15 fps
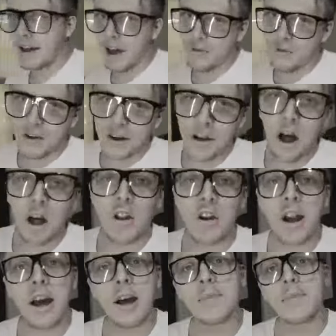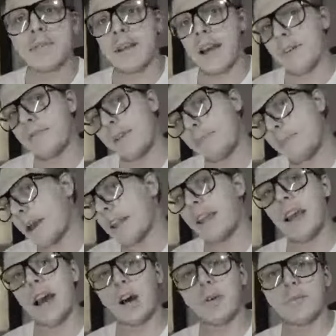Every dollar helps, every penny
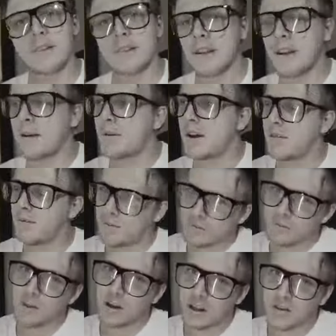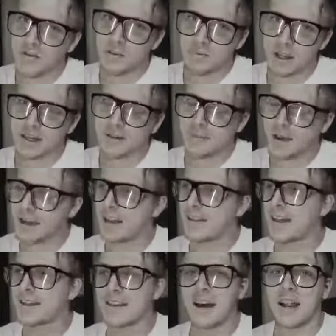helps, but really if you pledge a penny,
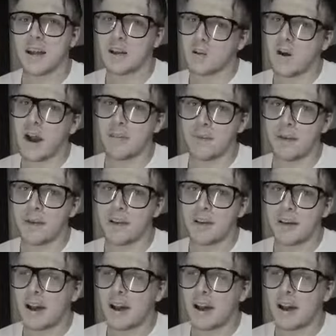that's kind of crappy.